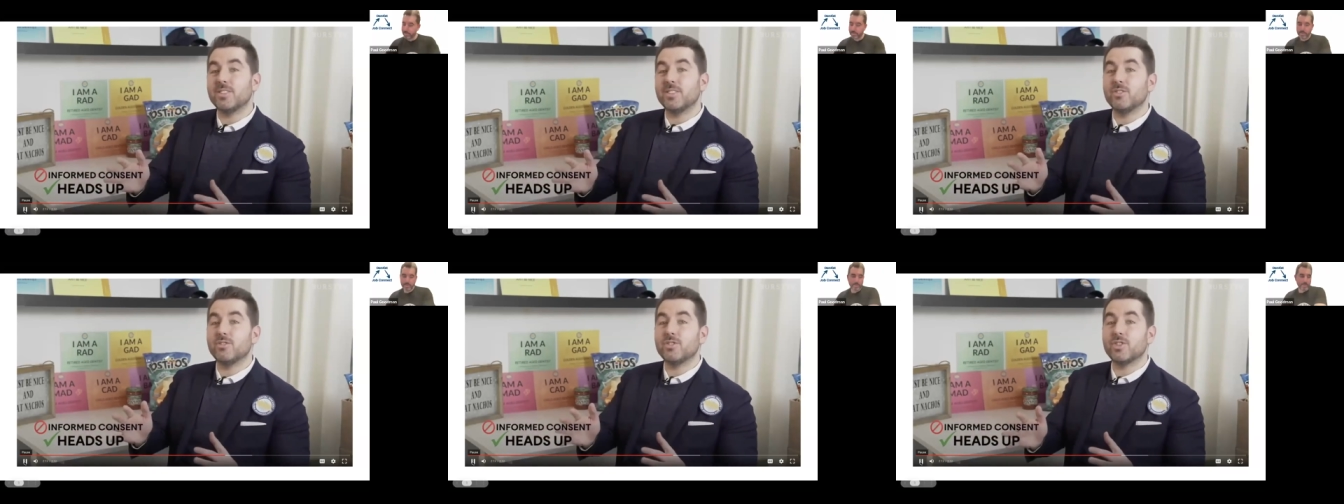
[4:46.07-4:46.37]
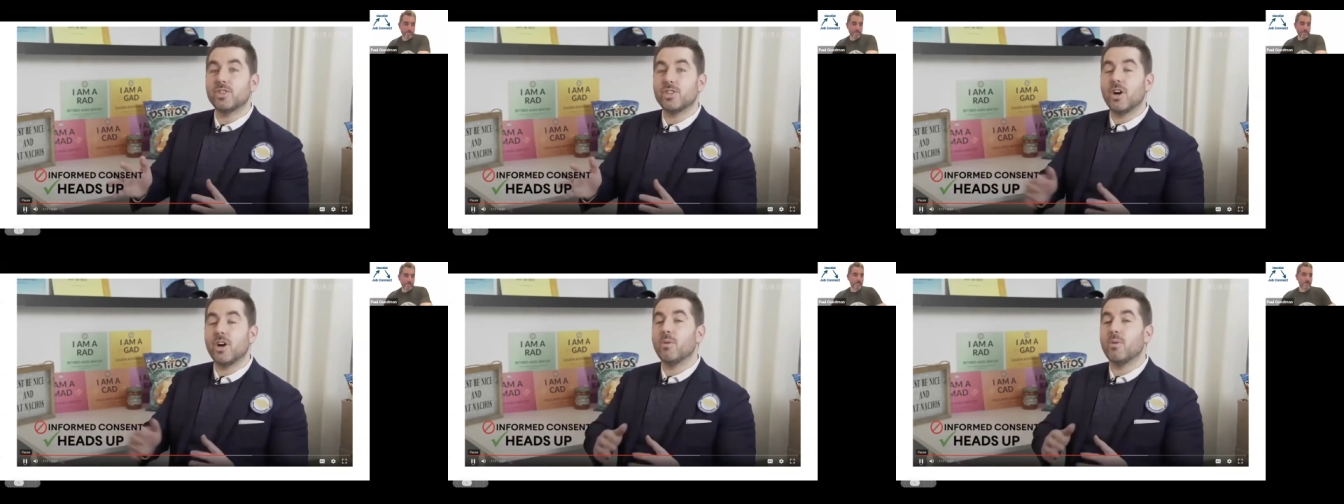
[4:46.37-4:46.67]
But
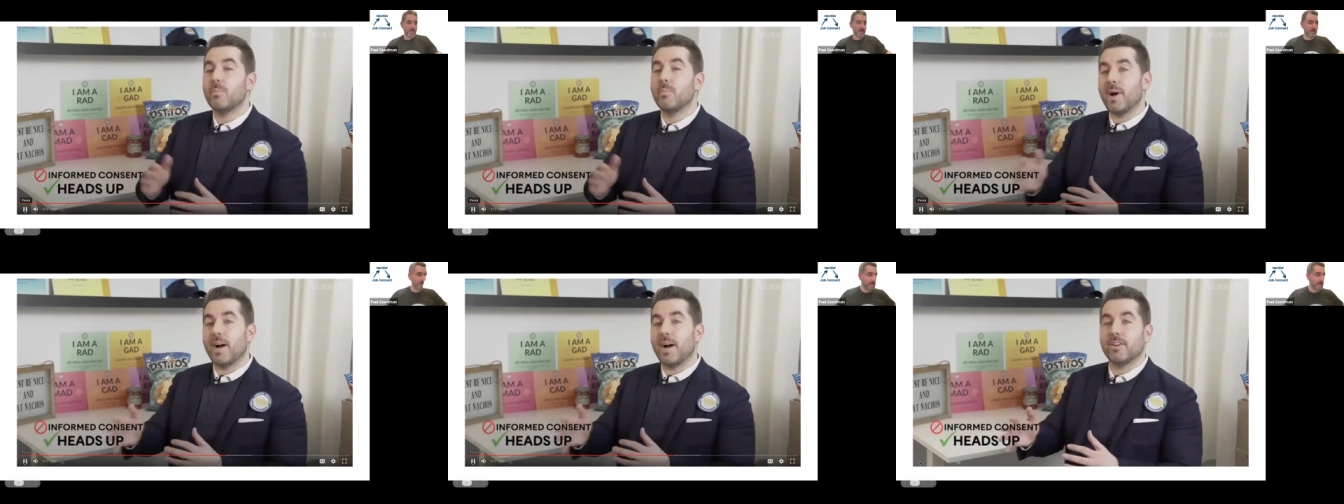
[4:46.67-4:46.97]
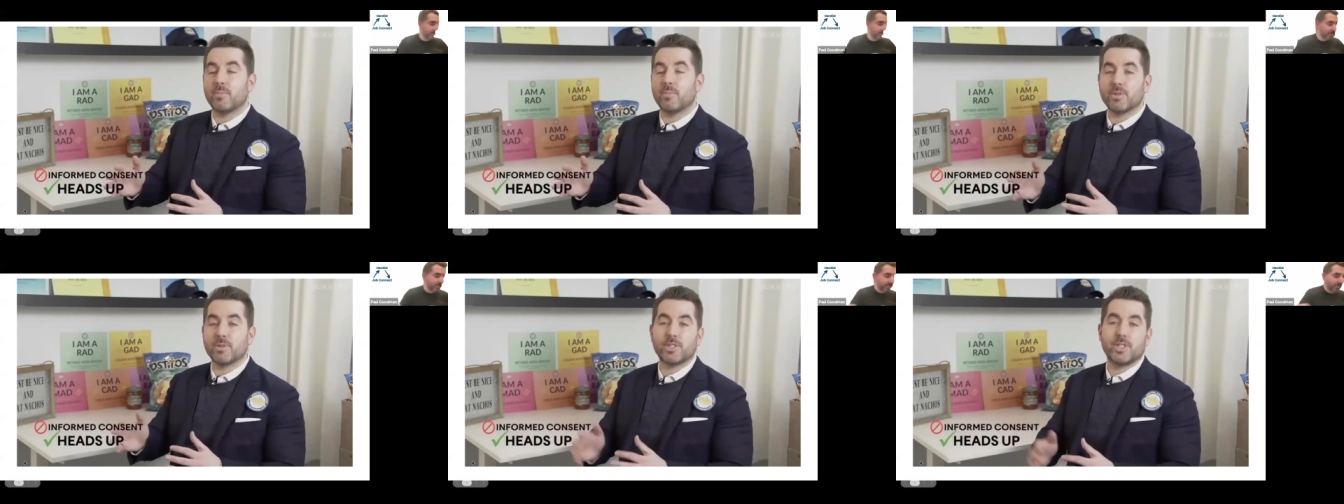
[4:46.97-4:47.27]
these are some
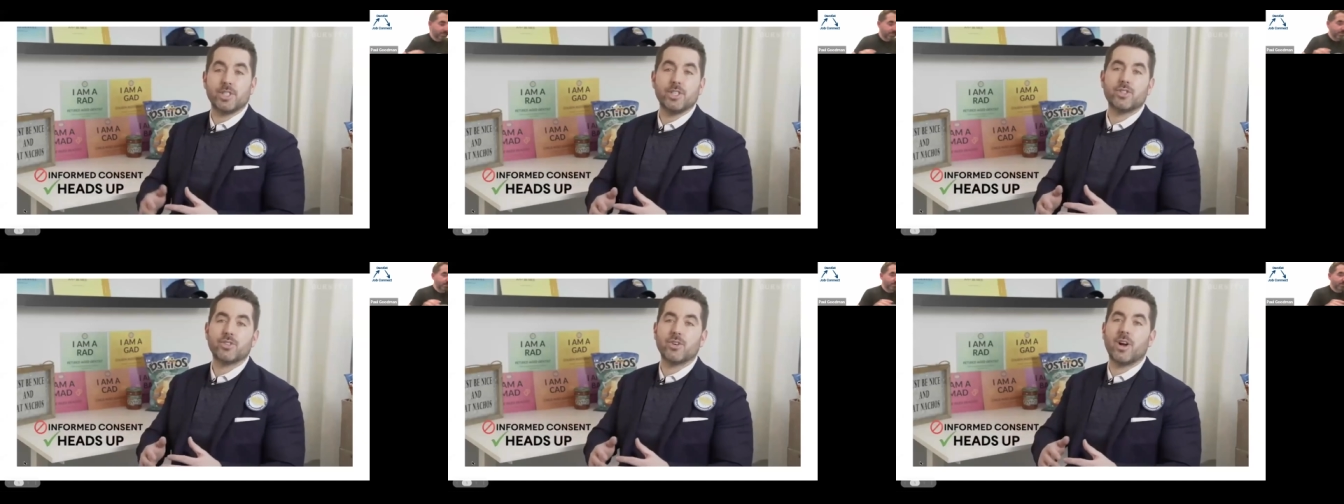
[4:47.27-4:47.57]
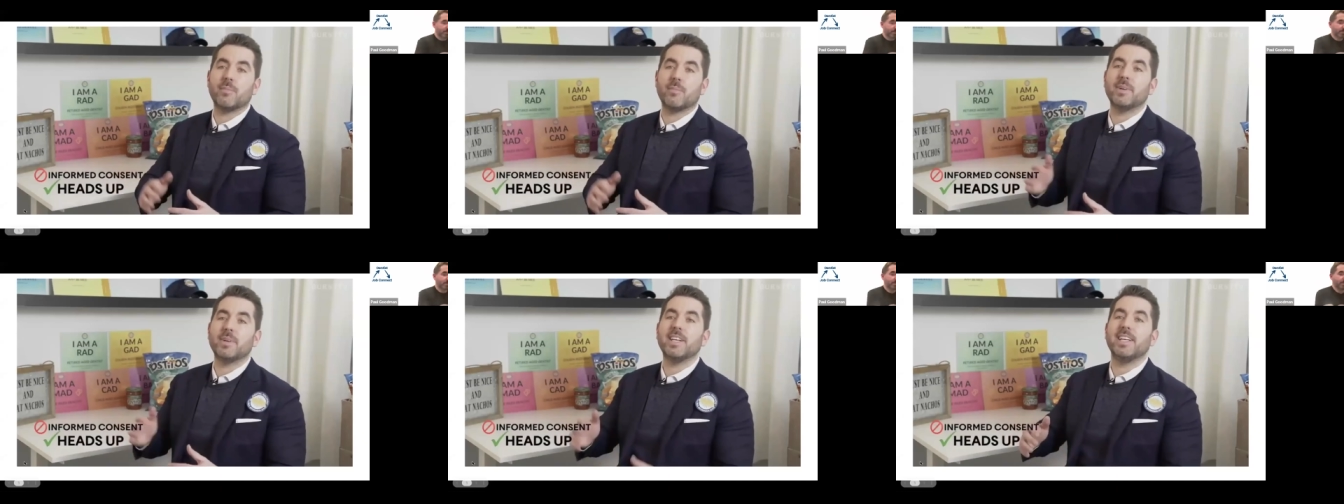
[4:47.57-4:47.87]
things you should know
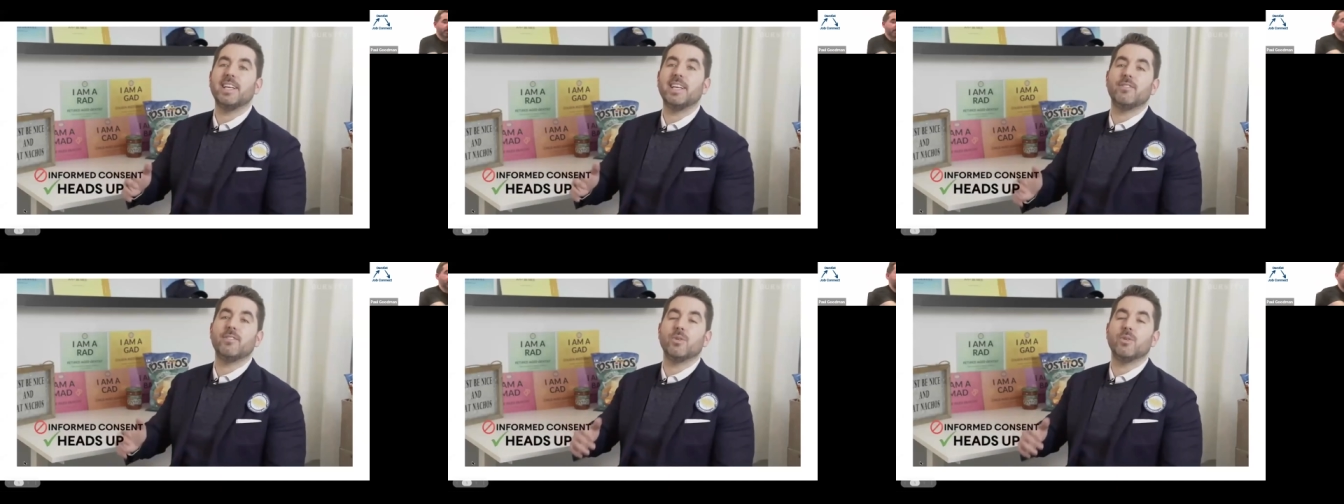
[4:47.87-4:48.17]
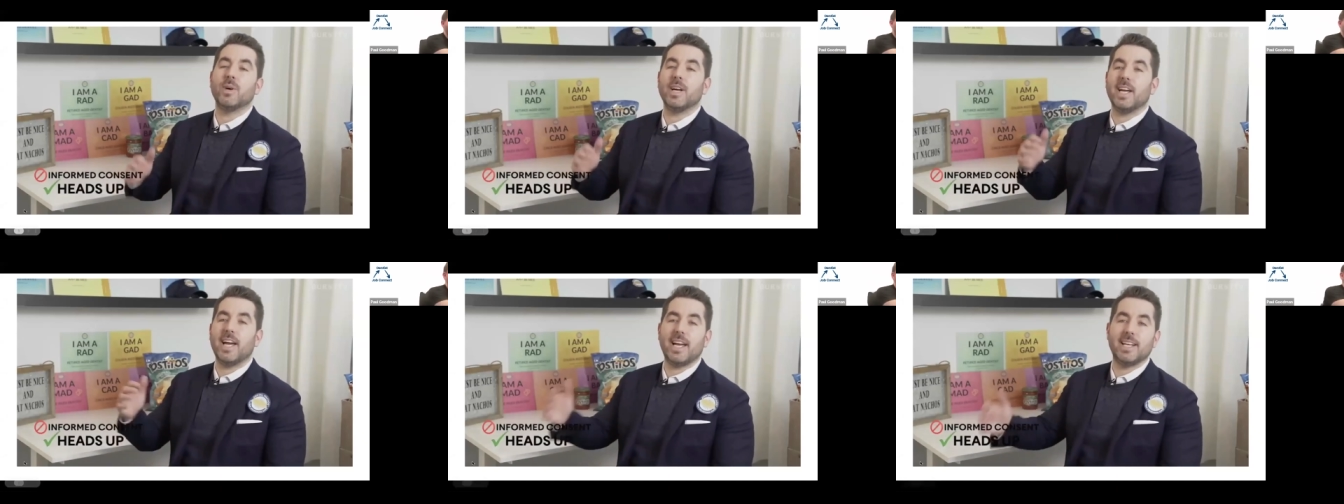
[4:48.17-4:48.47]
about your procedure.